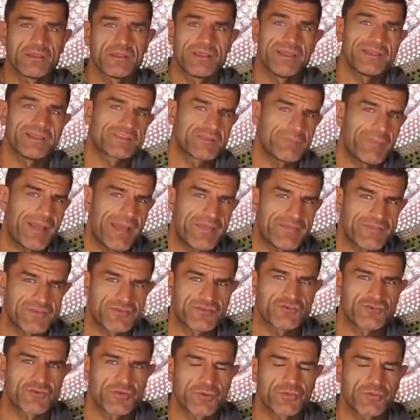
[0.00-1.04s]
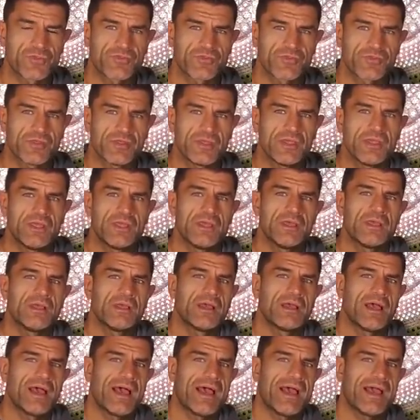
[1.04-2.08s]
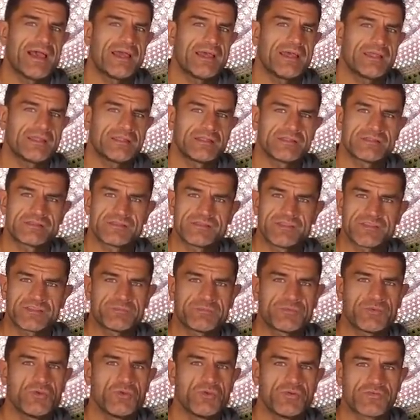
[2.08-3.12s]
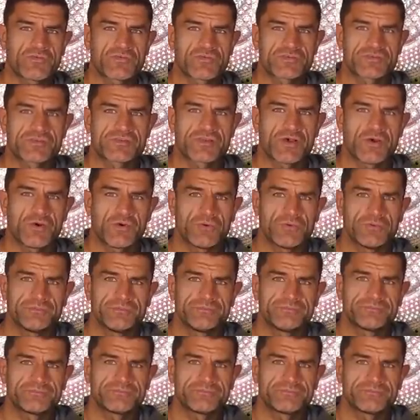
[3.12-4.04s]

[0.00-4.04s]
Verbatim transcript: it's about the truth. And this beautiful soul